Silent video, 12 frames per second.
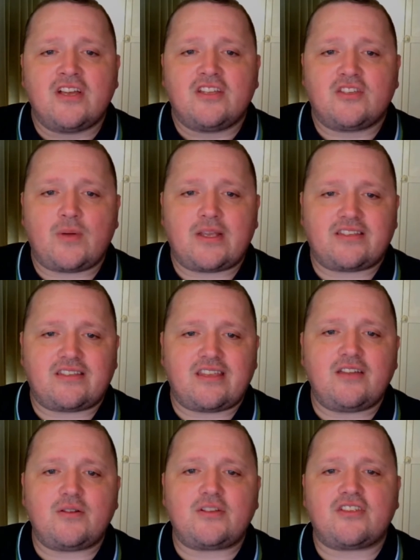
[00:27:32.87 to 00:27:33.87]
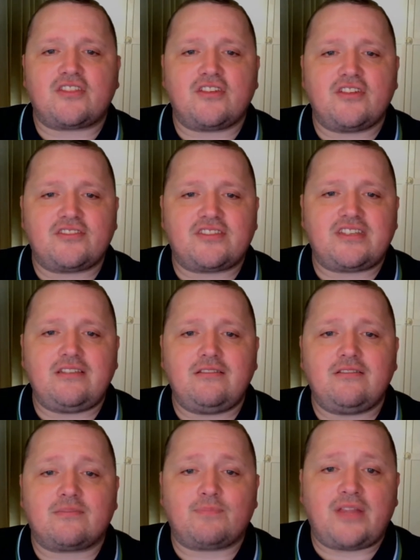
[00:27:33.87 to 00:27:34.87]
to extinguish the
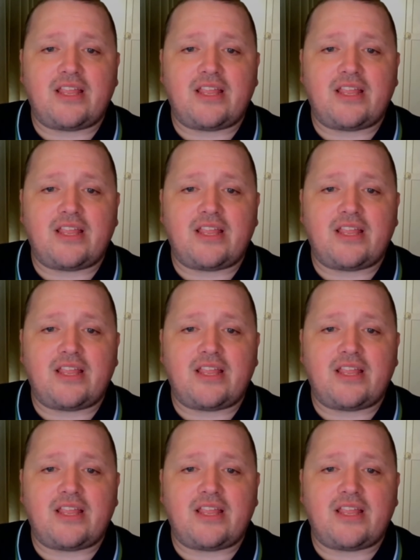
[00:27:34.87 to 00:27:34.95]
13th